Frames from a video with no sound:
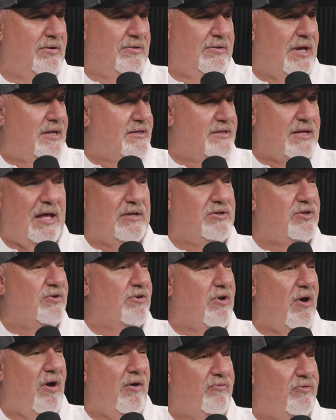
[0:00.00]
That's not
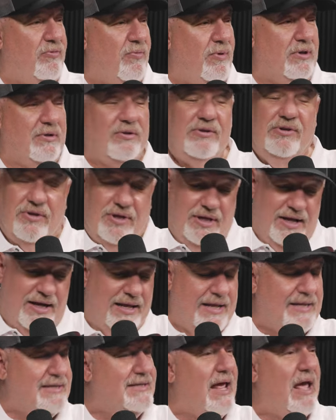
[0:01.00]
your golf swing. You're going to
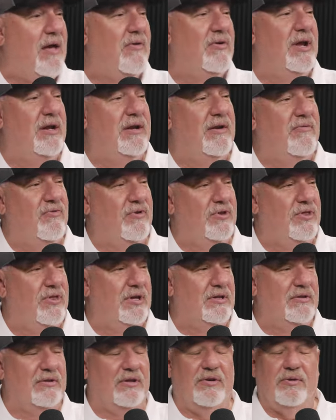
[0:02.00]
hit down on
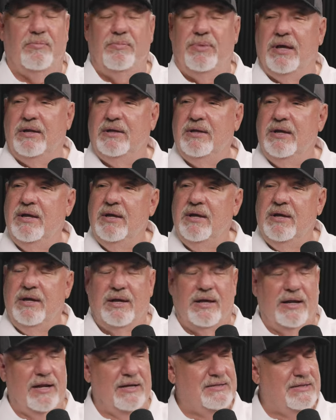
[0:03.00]
everything a little bit.
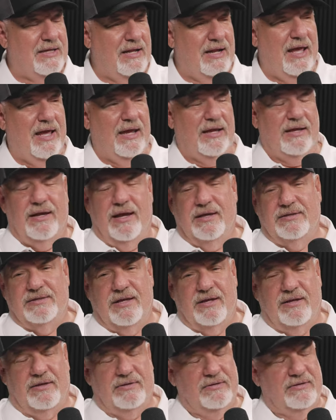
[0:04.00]
And I said, "Hey, I
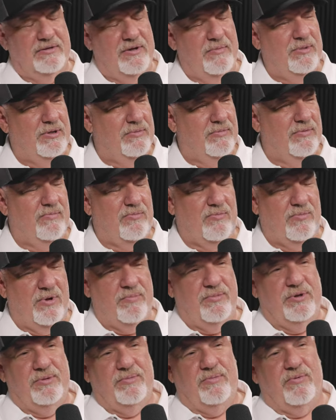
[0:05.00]
said, let me
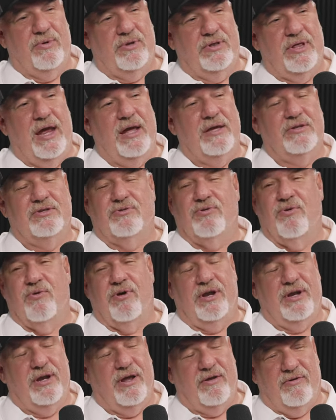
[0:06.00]
let me relay a
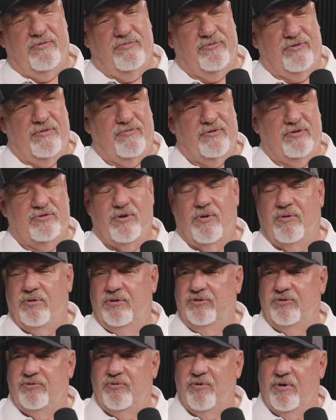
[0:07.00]
story. I don't know if I ever told
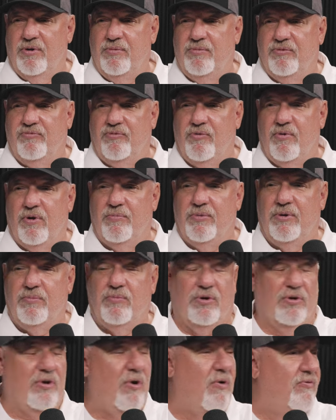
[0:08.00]
this story before, but
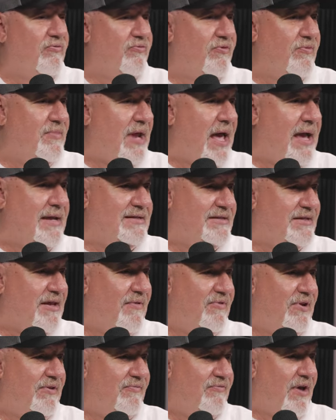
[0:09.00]
we're going from
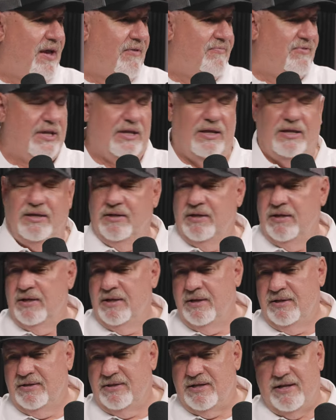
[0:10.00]
975D
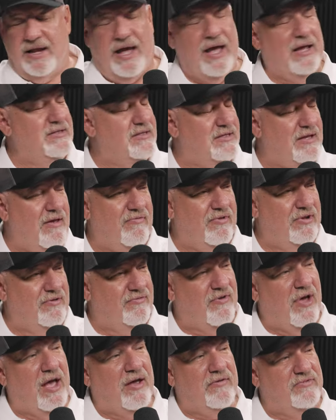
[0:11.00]
to
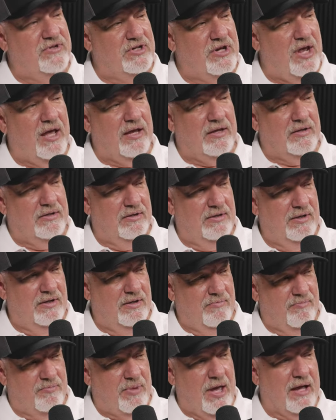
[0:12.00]
975J
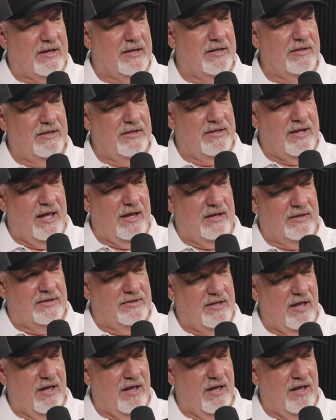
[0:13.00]
back in the day at